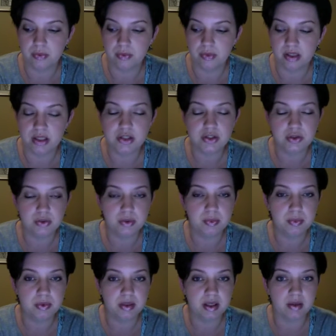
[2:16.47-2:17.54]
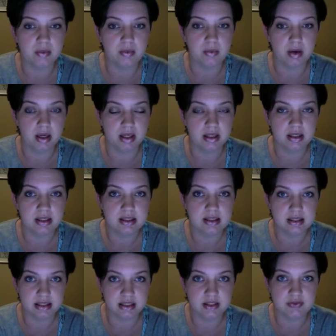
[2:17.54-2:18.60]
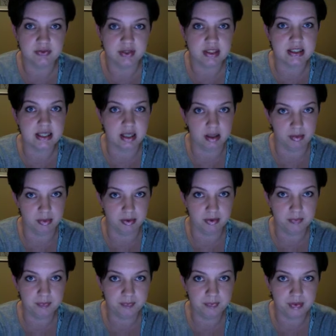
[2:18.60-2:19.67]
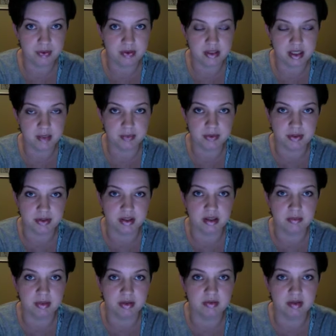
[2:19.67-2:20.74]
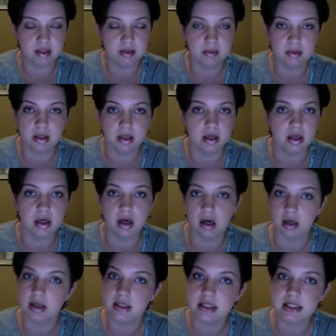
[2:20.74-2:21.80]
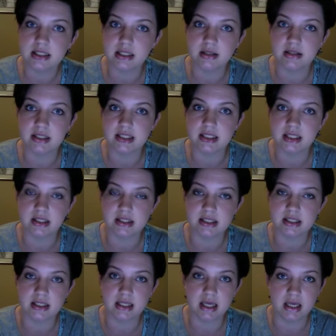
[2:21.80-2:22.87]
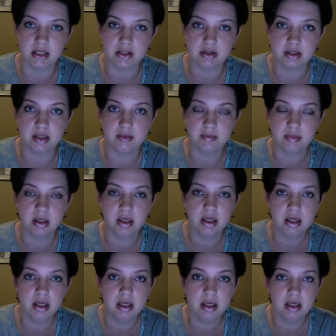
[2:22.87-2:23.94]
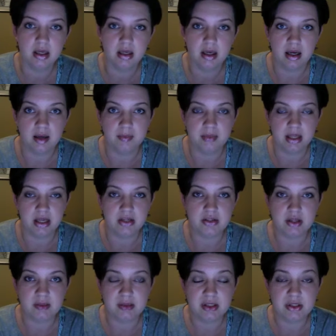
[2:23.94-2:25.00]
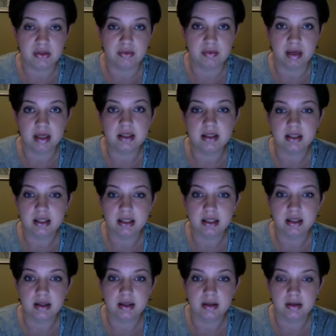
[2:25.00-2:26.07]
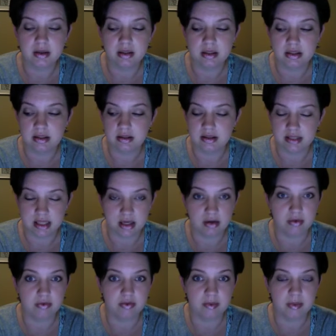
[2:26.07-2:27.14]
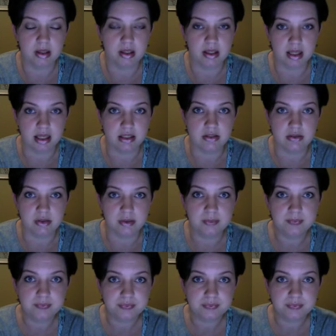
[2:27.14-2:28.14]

each group will get one 6-foot table. Those tables are going to be available on a cart downstairs in the atrium. The atrium is directly down from our classroom,